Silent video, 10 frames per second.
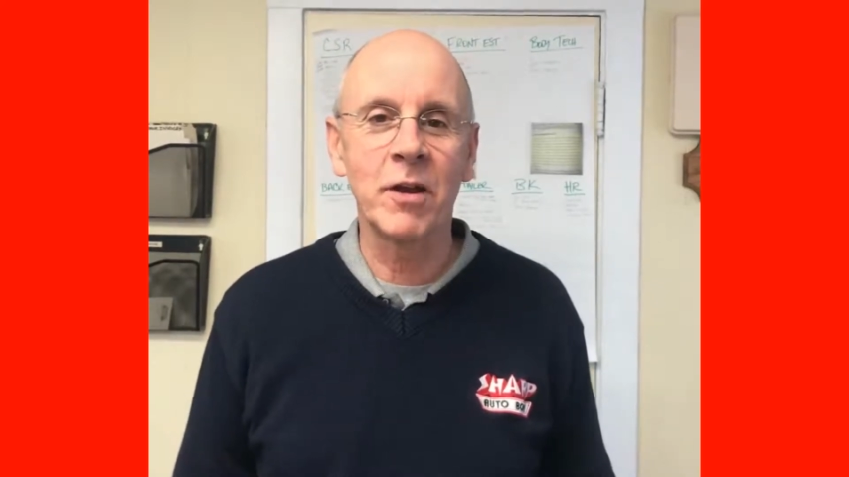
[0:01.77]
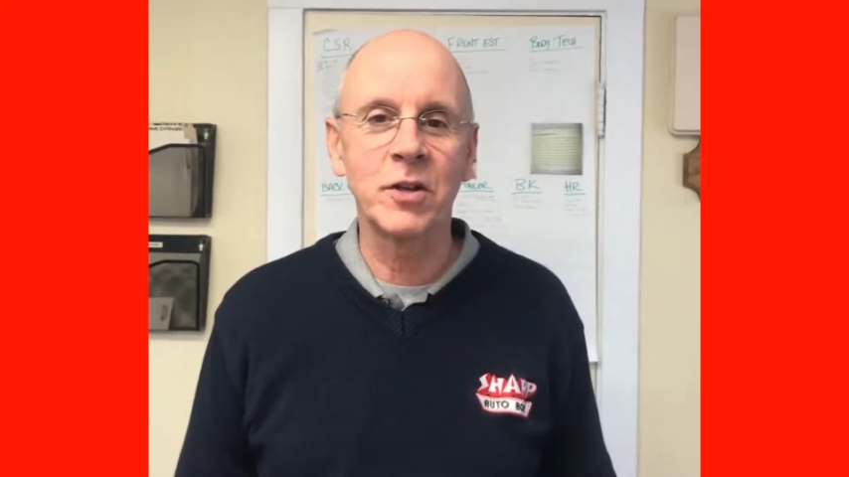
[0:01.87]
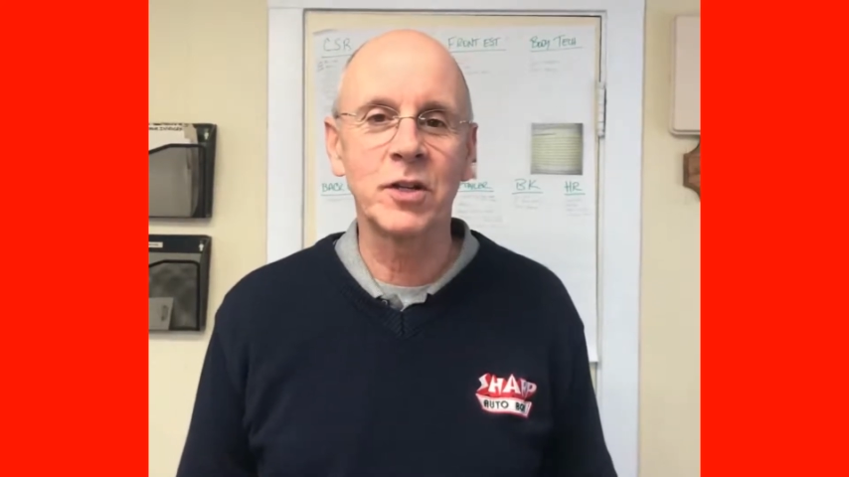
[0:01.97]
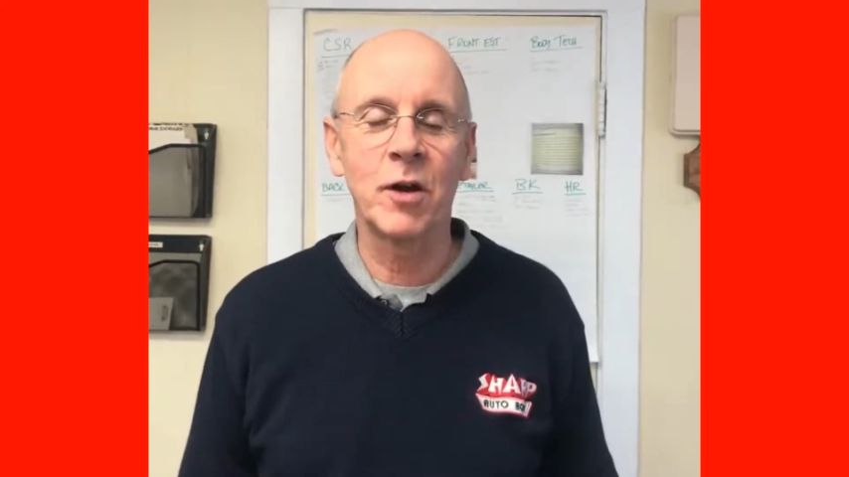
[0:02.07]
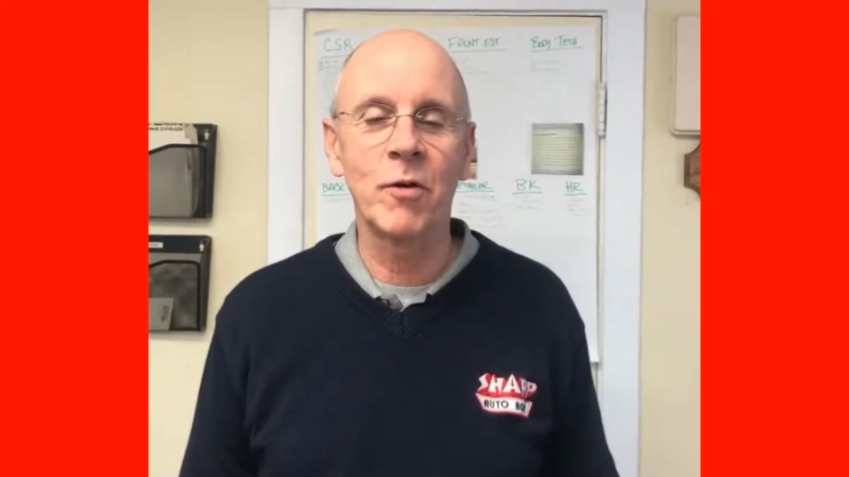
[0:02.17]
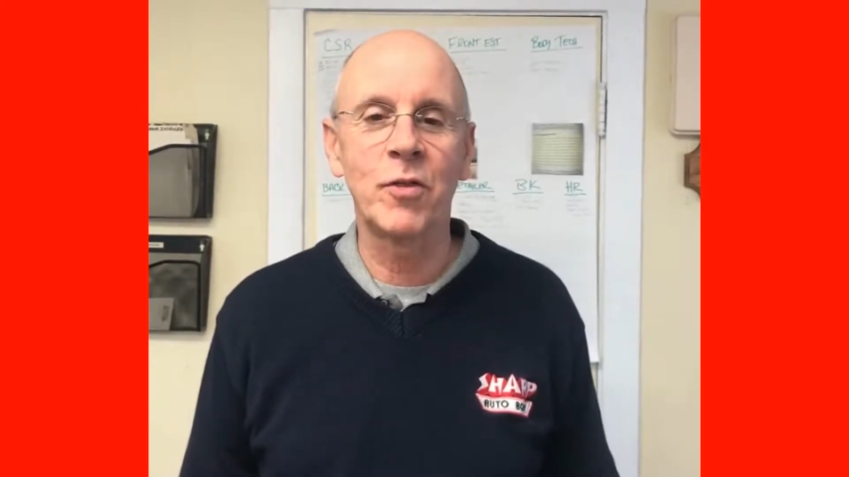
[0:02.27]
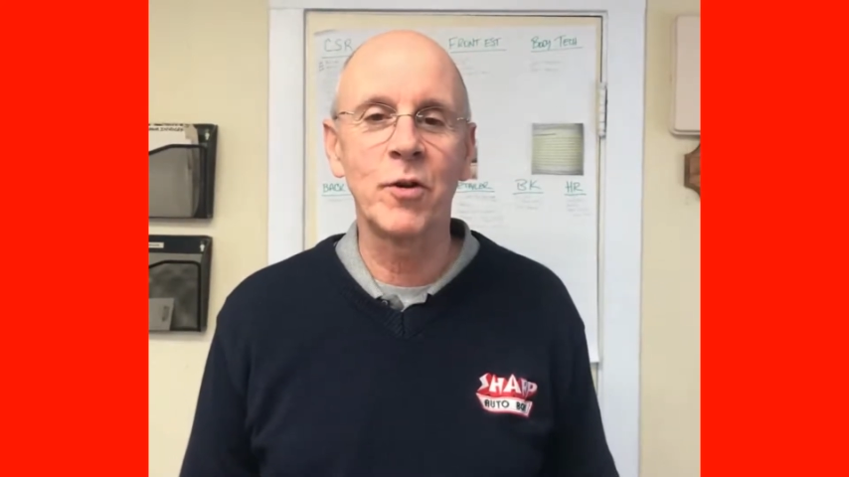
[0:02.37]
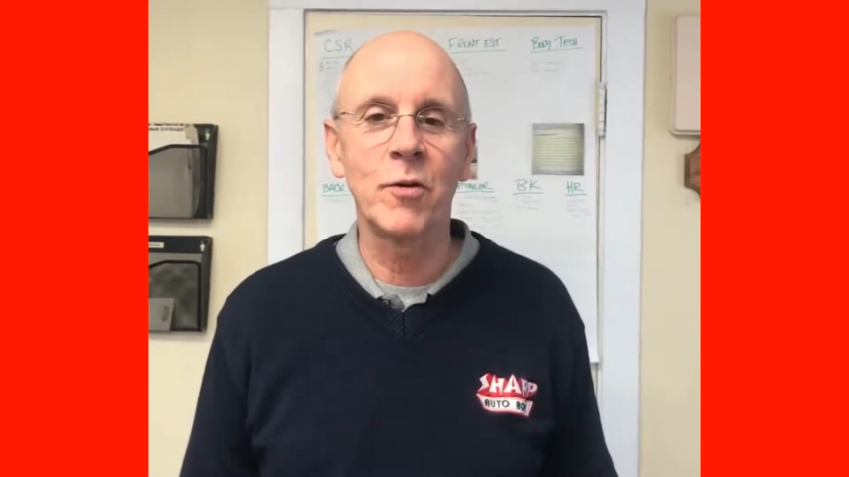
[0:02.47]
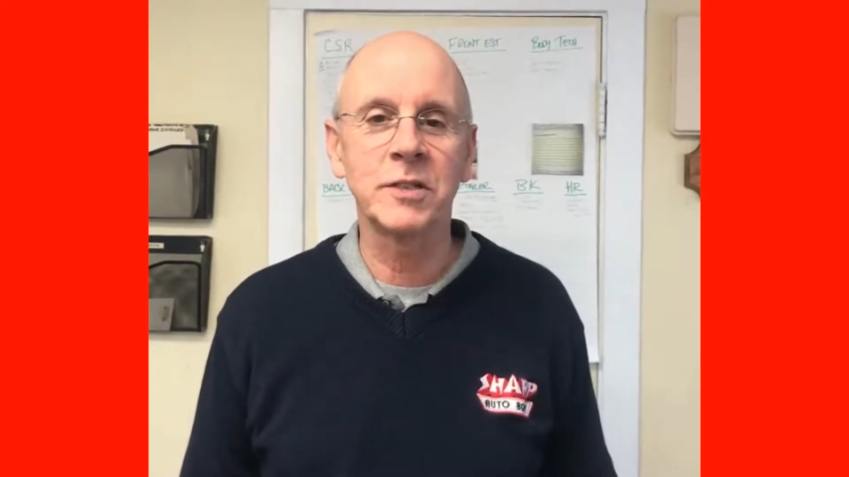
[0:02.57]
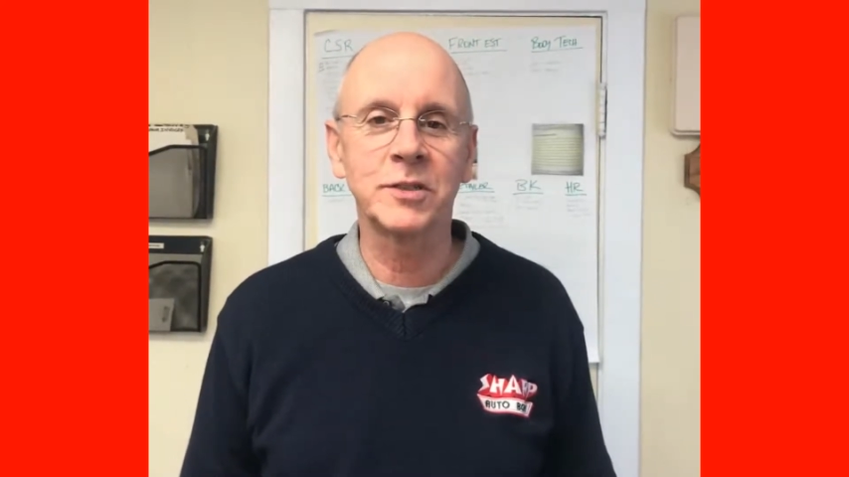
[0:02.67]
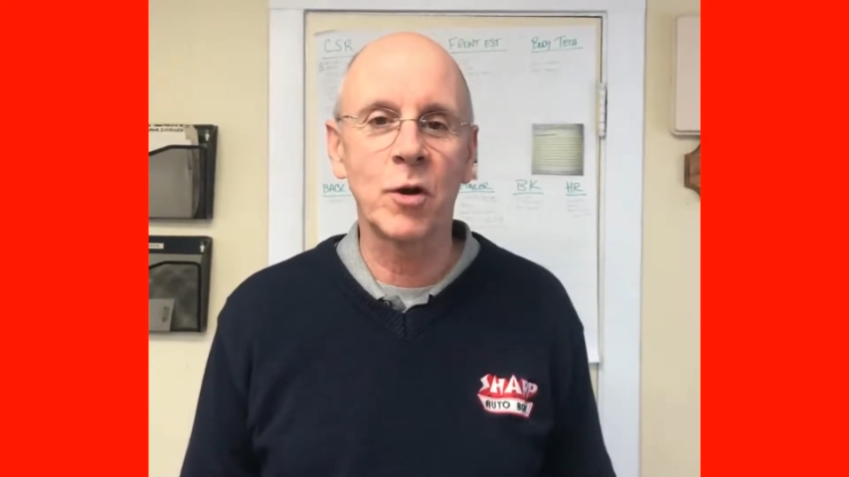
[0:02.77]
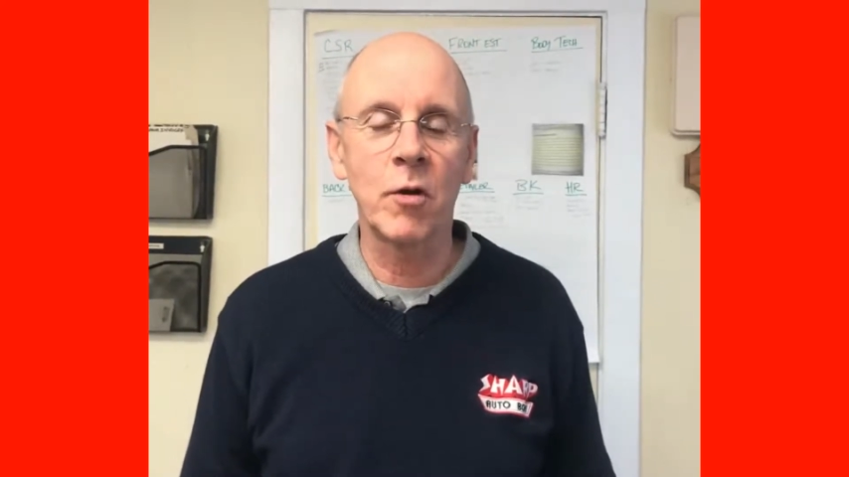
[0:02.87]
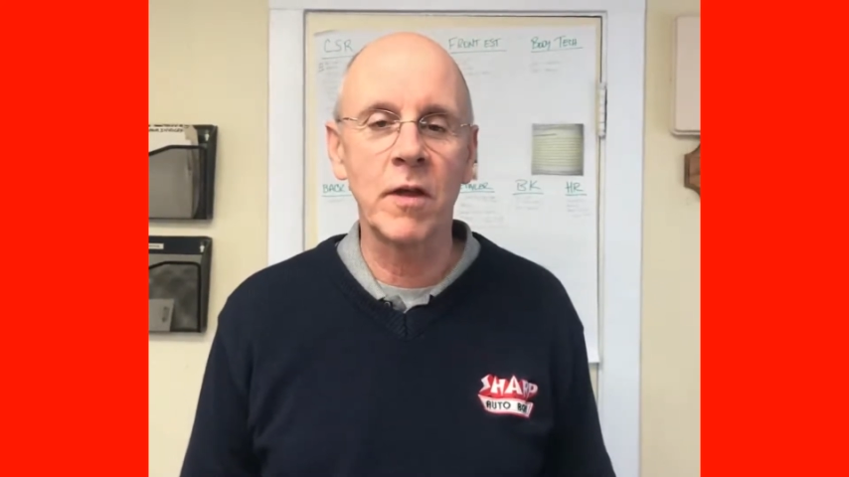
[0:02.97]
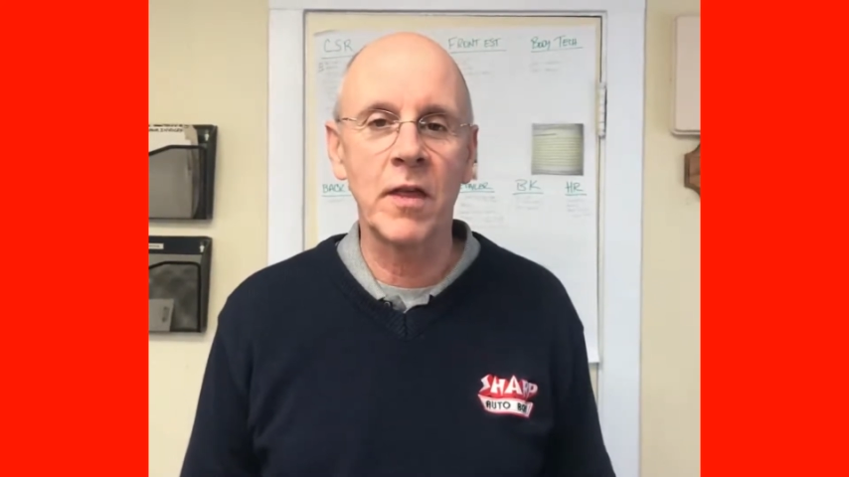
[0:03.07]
want to share with you a story